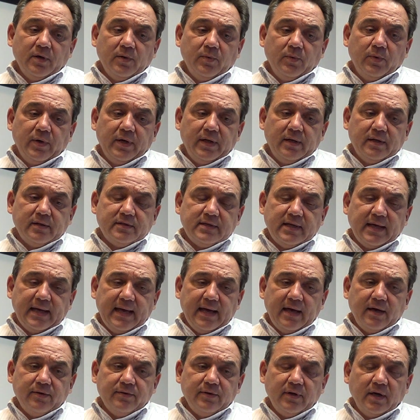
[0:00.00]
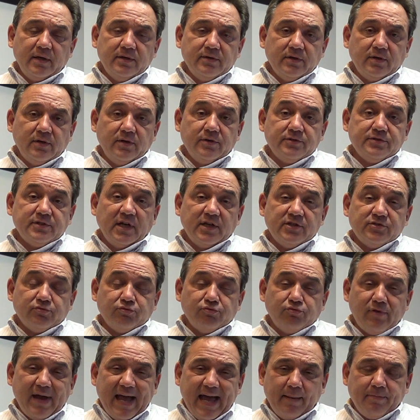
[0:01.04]
when a town undergoes as
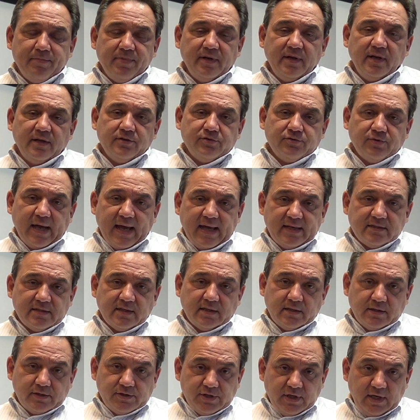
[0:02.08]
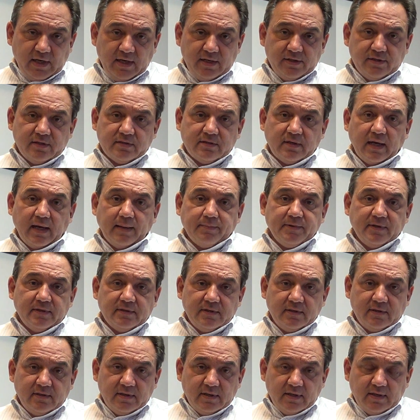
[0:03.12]
rapid and drastic a change as
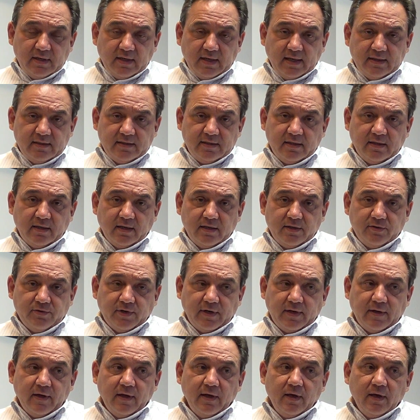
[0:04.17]
Hopkinton did in 1900,